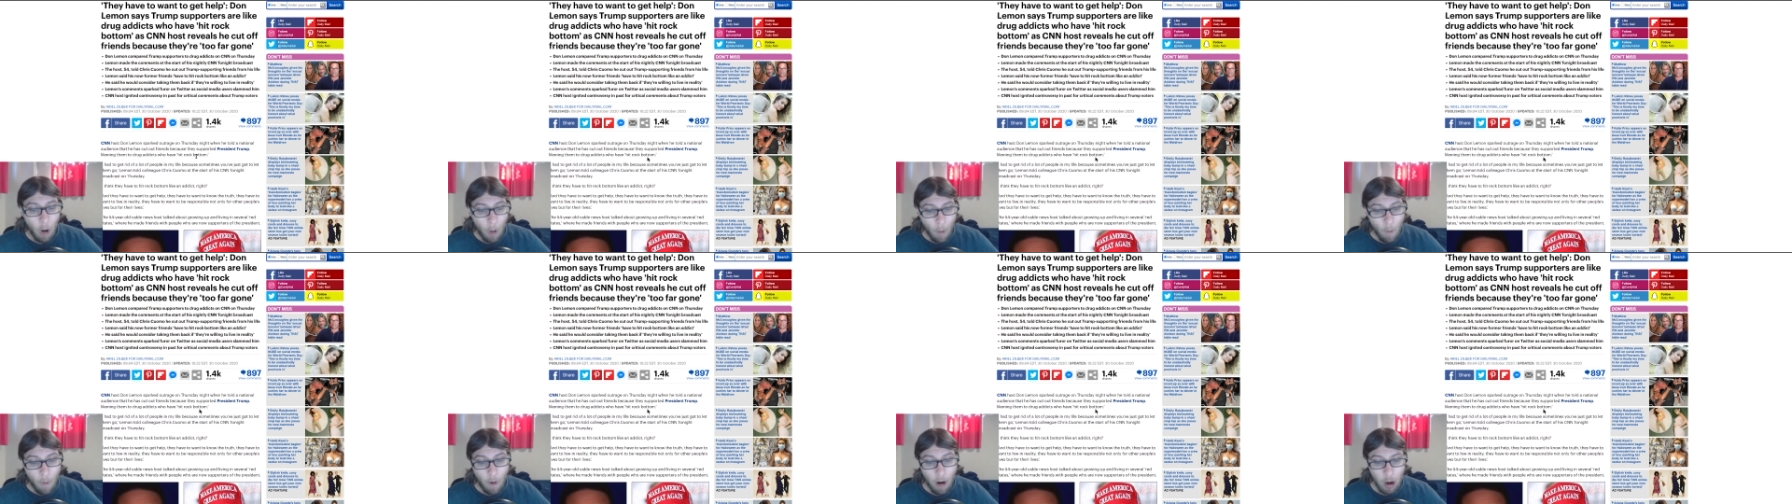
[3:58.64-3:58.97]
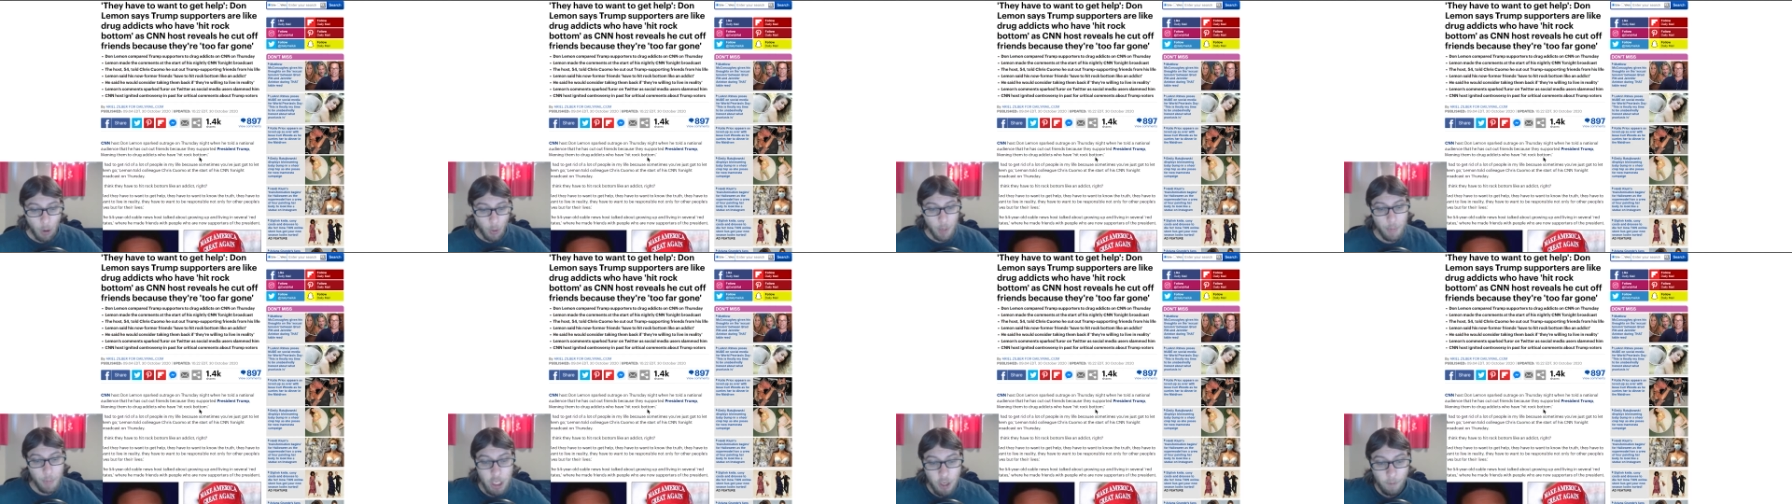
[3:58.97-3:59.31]
oh, I
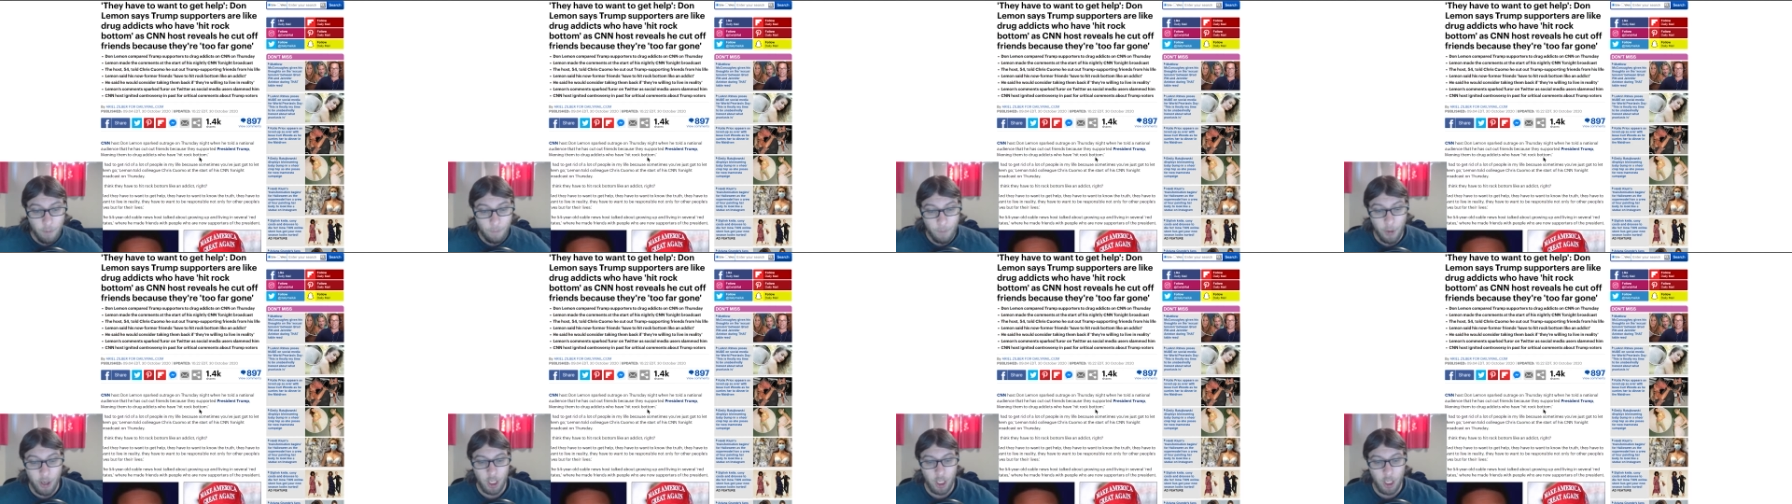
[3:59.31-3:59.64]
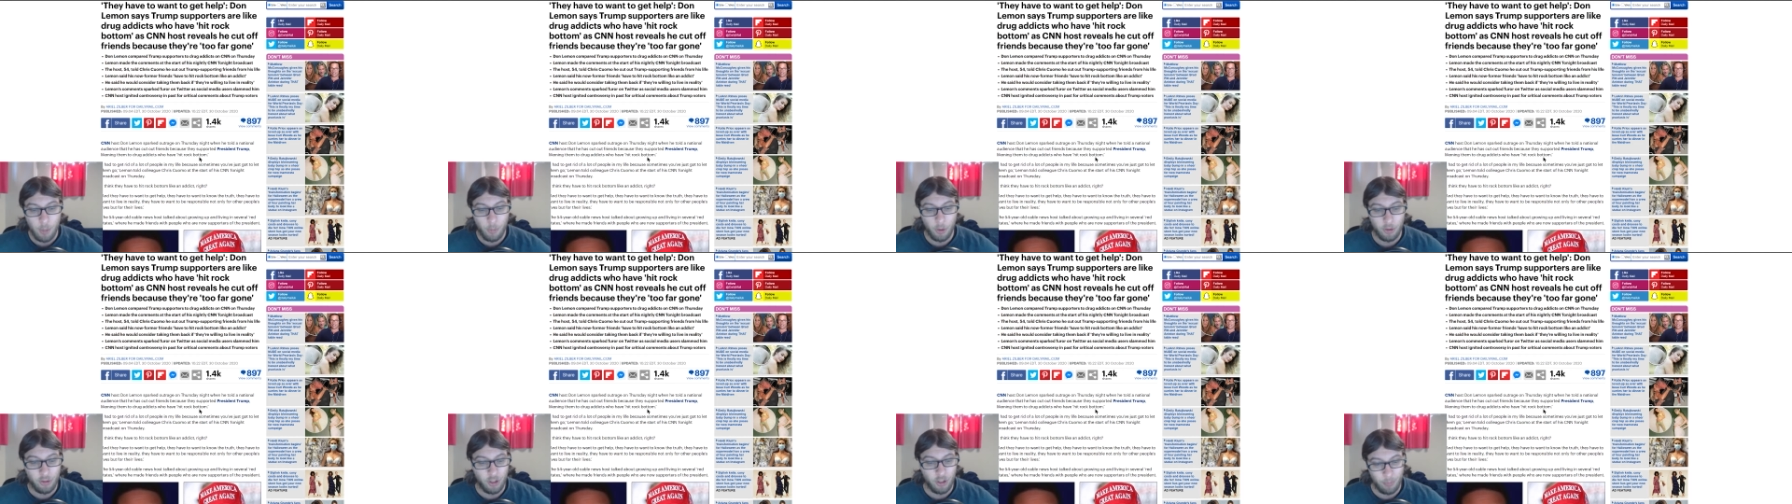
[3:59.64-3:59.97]
don't want to be your friend
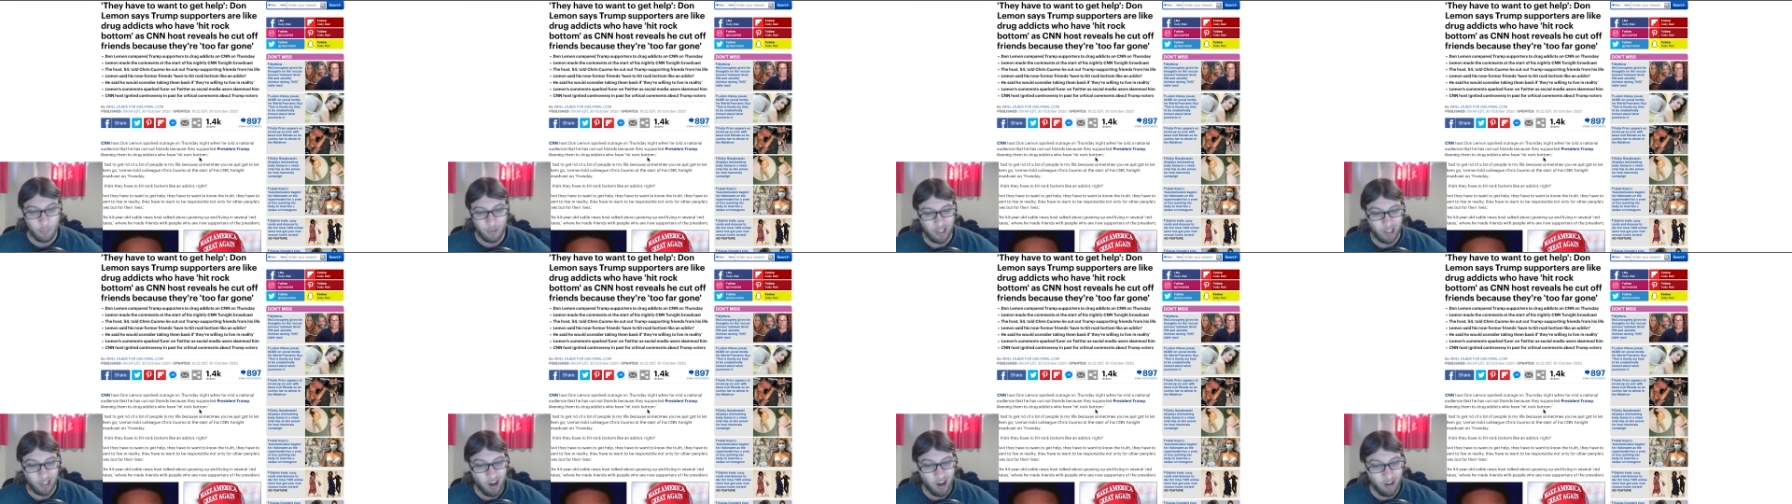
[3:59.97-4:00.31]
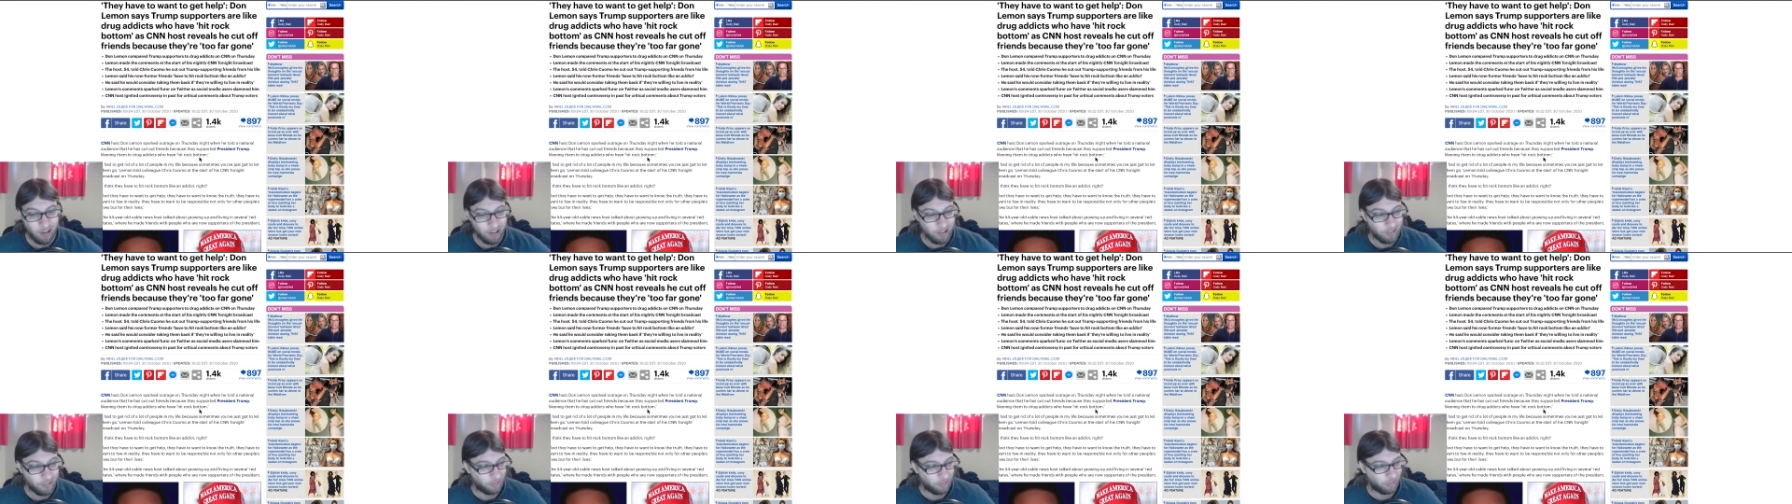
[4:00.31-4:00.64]
anymore, I'd be like, all
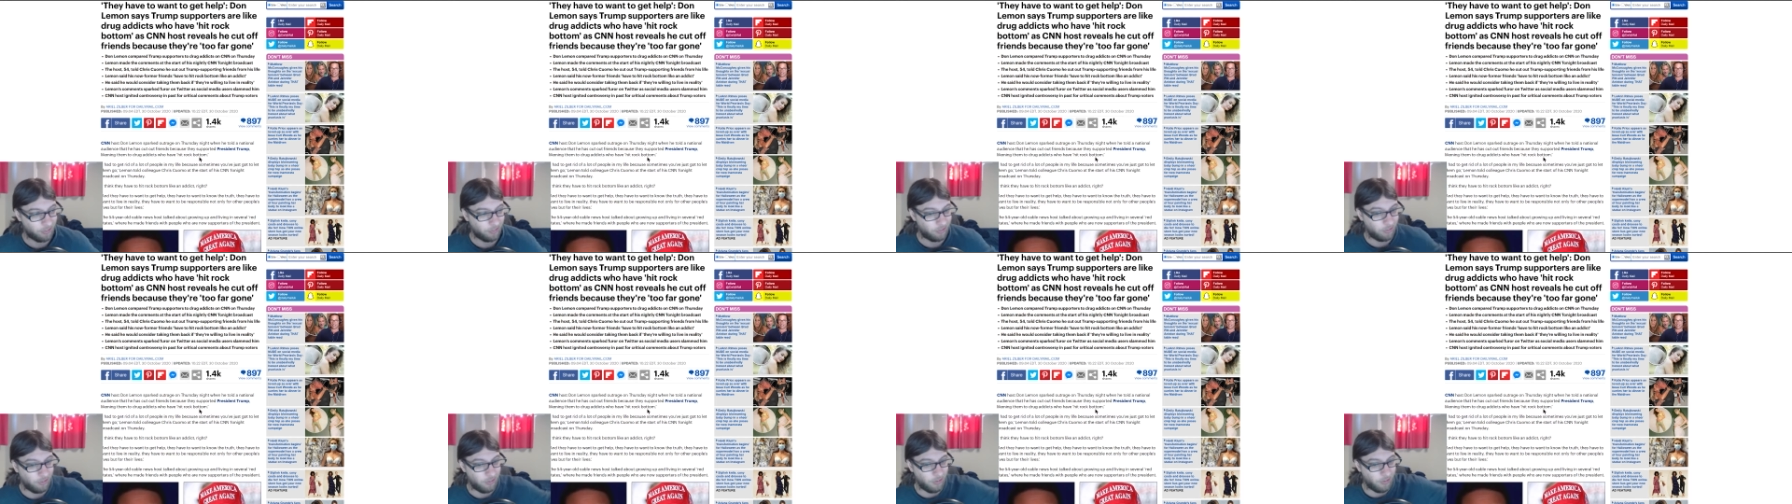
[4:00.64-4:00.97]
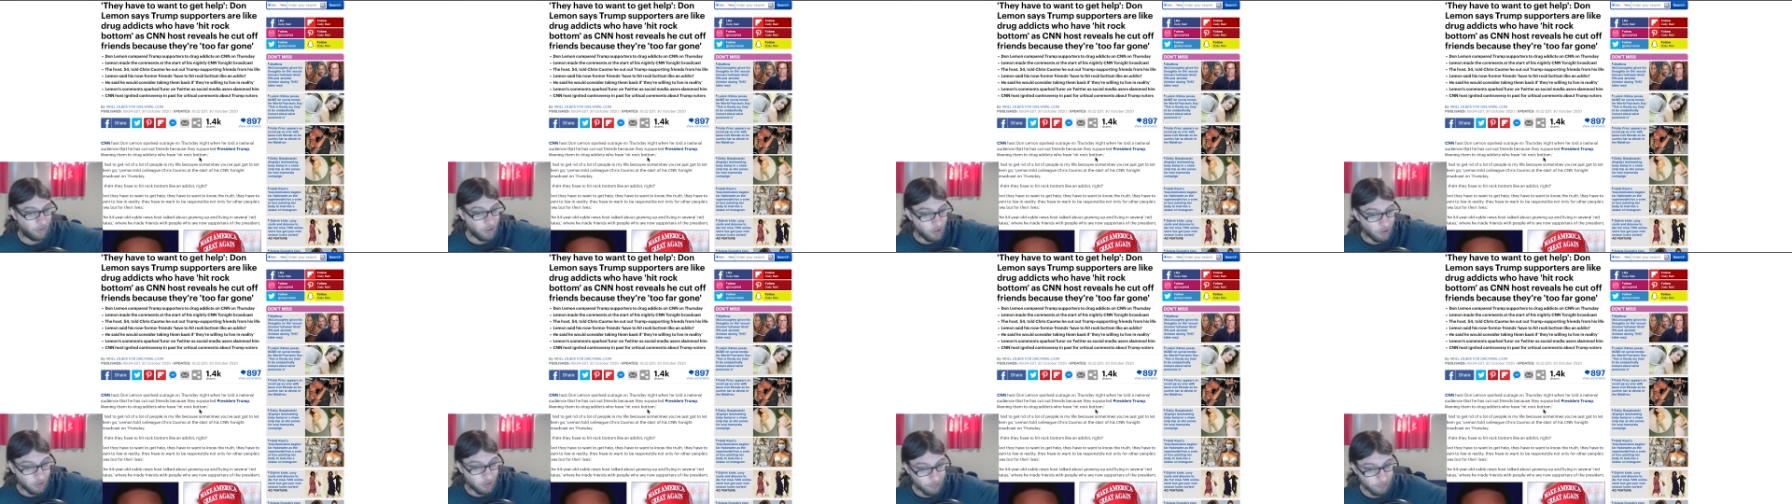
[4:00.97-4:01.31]
right,
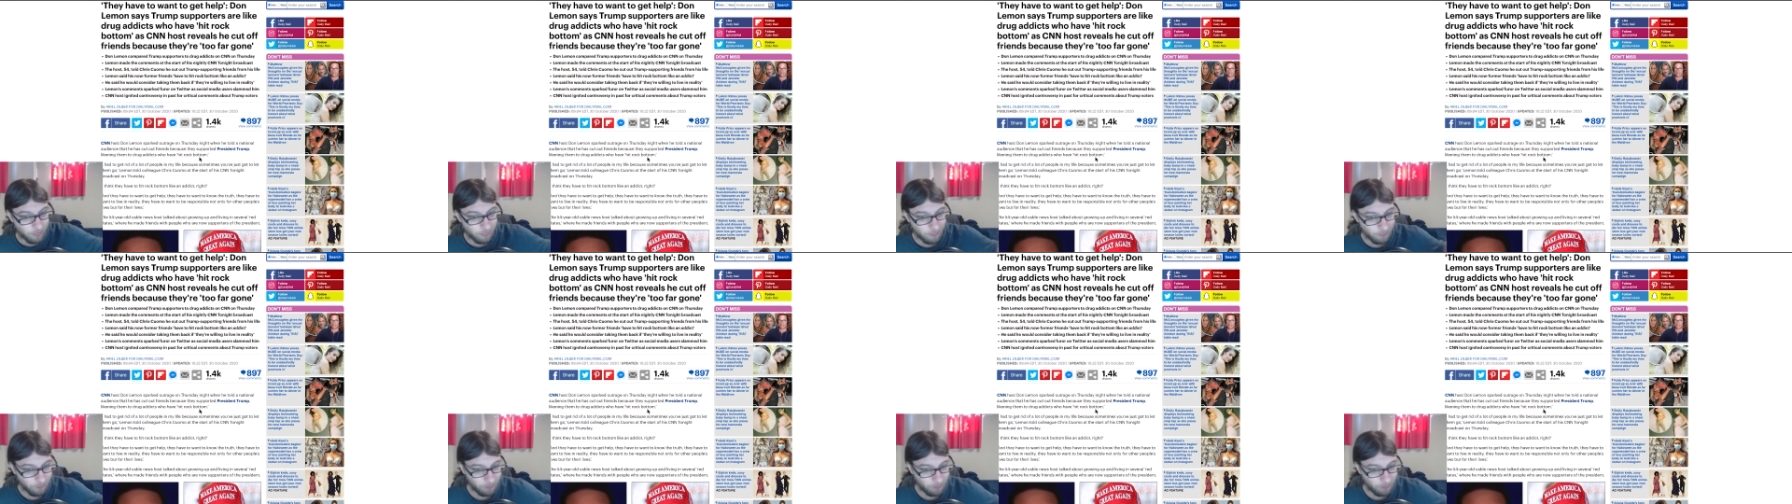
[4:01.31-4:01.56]
see you.